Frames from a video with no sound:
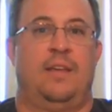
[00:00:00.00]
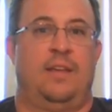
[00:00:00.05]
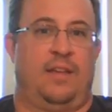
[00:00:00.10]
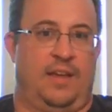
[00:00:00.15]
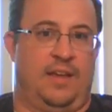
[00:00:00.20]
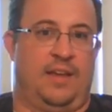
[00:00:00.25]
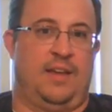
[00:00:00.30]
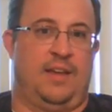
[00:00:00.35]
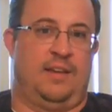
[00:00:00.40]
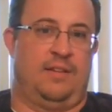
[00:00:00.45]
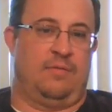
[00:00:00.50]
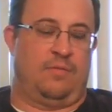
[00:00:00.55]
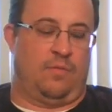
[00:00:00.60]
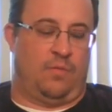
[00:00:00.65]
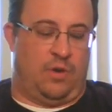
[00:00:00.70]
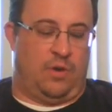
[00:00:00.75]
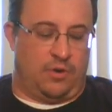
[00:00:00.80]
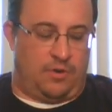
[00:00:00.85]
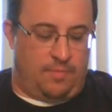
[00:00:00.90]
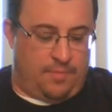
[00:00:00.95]
And
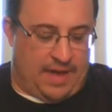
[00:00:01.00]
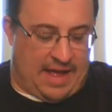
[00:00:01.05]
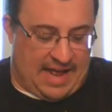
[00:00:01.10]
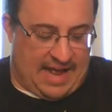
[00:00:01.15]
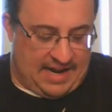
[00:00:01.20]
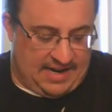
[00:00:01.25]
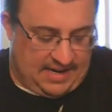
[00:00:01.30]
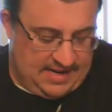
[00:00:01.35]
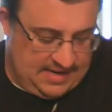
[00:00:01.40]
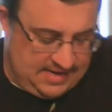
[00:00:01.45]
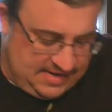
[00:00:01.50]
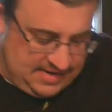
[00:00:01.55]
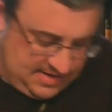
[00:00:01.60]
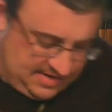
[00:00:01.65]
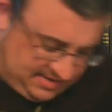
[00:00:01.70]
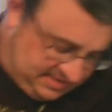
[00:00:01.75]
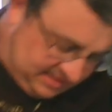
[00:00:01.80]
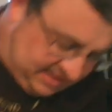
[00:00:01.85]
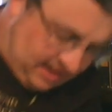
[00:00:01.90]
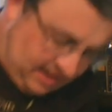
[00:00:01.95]
welcome back.
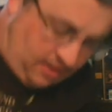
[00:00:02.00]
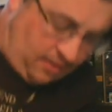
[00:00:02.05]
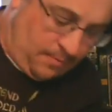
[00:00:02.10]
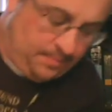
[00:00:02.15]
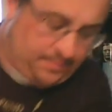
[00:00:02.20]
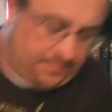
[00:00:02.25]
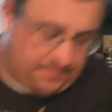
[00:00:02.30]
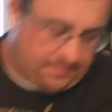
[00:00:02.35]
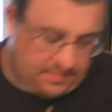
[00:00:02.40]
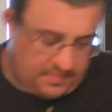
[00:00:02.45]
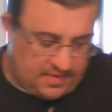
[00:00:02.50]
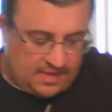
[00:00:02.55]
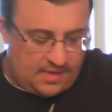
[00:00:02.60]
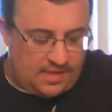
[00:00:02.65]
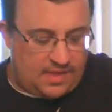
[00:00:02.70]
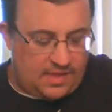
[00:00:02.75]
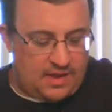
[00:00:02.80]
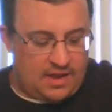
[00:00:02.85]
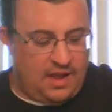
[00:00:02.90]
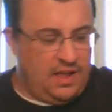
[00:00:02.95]
So,
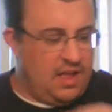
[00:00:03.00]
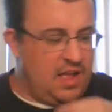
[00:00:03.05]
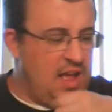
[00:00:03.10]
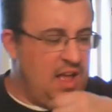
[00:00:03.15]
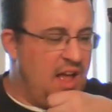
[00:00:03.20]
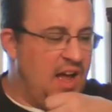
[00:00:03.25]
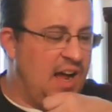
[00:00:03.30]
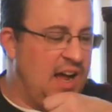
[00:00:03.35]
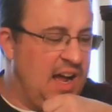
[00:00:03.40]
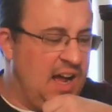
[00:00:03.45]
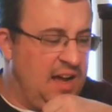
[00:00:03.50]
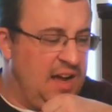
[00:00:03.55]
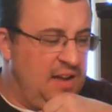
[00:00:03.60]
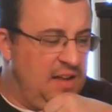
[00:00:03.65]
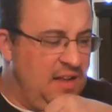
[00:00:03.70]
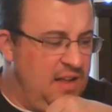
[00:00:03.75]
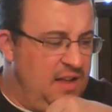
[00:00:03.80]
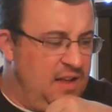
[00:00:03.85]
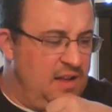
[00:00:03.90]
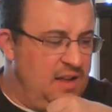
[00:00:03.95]

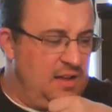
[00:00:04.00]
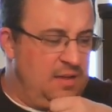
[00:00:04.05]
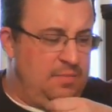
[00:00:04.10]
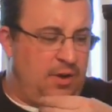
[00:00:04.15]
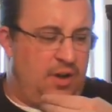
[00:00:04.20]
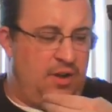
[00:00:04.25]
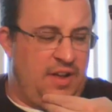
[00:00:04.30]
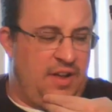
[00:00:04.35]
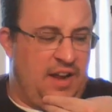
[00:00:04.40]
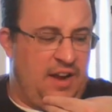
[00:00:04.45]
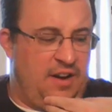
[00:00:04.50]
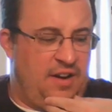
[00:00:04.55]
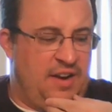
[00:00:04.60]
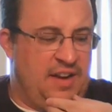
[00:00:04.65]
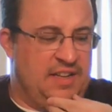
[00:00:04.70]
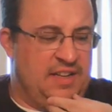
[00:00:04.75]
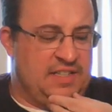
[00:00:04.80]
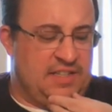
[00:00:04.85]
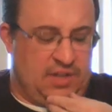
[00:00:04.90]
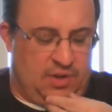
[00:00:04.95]
Paul here
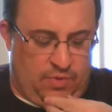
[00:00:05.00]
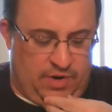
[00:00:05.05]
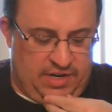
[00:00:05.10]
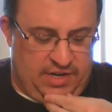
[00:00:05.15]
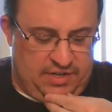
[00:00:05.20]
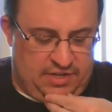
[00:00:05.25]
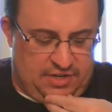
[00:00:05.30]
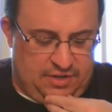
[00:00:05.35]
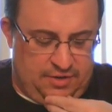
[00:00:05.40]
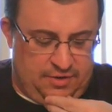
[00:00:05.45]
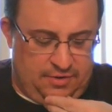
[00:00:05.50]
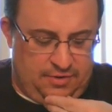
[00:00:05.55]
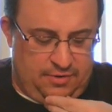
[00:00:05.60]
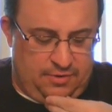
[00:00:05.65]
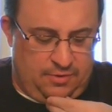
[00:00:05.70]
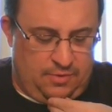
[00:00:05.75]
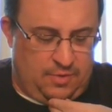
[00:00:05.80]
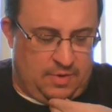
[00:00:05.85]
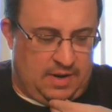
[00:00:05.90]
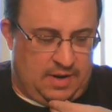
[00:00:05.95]
is going
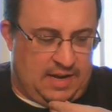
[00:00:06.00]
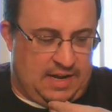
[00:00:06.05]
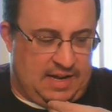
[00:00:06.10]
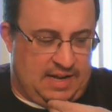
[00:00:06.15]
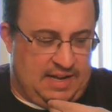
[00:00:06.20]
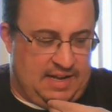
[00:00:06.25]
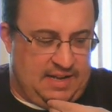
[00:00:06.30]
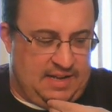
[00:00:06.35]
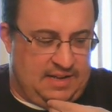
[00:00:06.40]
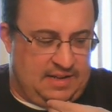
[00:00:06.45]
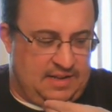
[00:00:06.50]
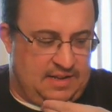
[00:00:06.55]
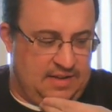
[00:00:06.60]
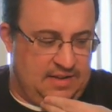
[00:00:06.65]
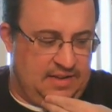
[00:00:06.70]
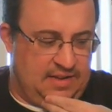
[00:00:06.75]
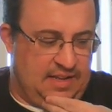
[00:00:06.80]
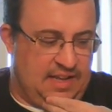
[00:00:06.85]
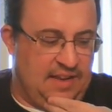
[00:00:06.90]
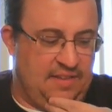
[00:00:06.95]
to
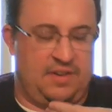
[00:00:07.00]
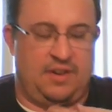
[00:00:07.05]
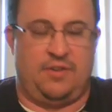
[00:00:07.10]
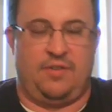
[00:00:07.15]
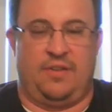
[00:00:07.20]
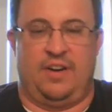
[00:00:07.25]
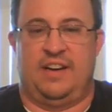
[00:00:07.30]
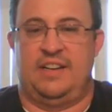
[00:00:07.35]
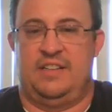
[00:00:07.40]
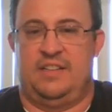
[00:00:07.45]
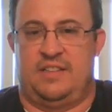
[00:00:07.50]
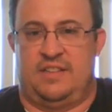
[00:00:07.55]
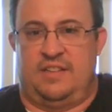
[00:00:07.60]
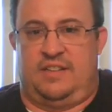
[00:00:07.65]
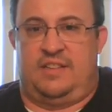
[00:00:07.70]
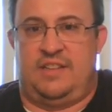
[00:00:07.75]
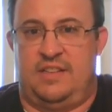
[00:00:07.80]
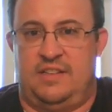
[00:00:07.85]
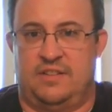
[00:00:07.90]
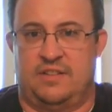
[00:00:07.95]
give a greetings.
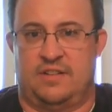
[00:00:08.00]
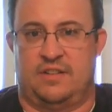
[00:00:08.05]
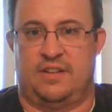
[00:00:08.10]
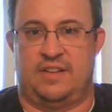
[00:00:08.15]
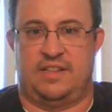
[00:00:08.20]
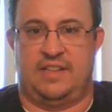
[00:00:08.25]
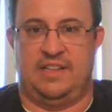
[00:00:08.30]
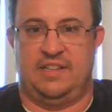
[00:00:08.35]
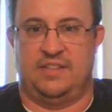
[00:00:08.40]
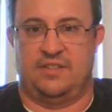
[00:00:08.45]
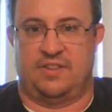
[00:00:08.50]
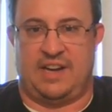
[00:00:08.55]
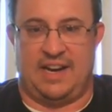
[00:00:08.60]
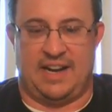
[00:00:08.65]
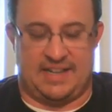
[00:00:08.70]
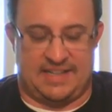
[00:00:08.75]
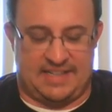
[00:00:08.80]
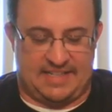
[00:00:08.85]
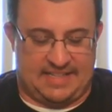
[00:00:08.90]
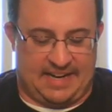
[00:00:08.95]
These are
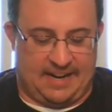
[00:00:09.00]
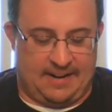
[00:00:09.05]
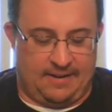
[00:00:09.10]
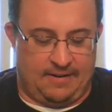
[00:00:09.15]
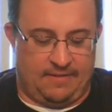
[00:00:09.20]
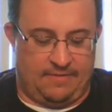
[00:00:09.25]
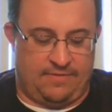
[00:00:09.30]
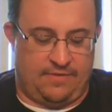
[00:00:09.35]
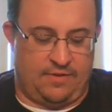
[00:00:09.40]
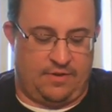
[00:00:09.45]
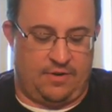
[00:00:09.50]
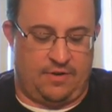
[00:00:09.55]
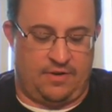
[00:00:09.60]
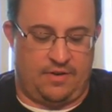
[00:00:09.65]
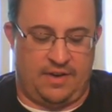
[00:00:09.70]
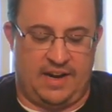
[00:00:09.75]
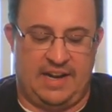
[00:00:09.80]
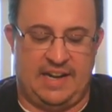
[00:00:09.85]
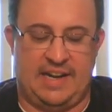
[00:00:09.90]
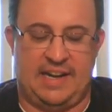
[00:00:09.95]
kind of standard
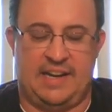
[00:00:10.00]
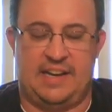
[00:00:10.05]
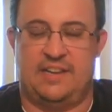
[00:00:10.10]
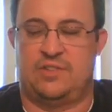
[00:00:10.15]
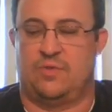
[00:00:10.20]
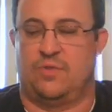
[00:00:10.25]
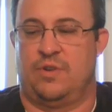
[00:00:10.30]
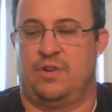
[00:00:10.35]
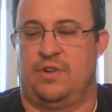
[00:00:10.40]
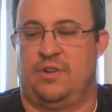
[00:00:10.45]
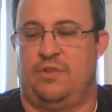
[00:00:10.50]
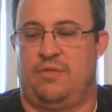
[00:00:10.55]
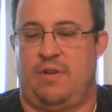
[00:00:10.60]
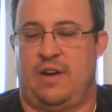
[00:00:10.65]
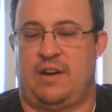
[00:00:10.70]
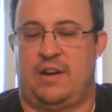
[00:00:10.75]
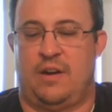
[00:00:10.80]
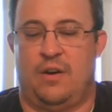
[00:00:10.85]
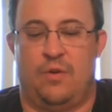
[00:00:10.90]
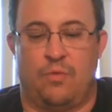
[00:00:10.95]
for any sort of
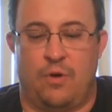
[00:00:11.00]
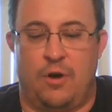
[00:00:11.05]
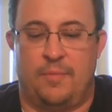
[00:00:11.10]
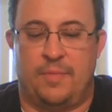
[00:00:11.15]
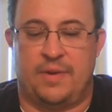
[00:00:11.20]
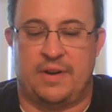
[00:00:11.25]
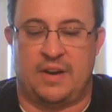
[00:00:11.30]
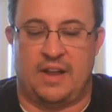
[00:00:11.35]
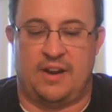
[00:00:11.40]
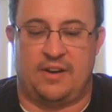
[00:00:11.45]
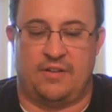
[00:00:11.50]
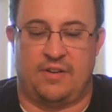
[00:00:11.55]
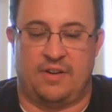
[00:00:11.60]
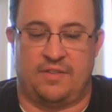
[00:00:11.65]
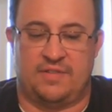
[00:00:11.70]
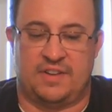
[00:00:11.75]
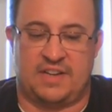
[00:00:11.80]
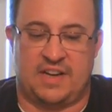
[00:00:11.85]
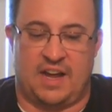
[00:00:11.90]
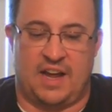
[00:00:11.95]
Greco-Roman letter
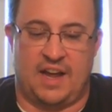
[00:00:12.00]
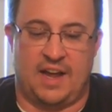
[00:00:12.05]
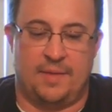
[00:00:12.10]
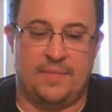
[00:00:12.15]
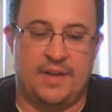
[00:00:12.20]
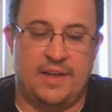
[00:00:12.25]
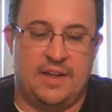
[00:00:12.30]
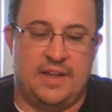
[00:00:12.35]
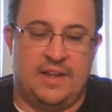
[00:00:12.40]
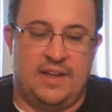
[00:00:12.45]
of the time.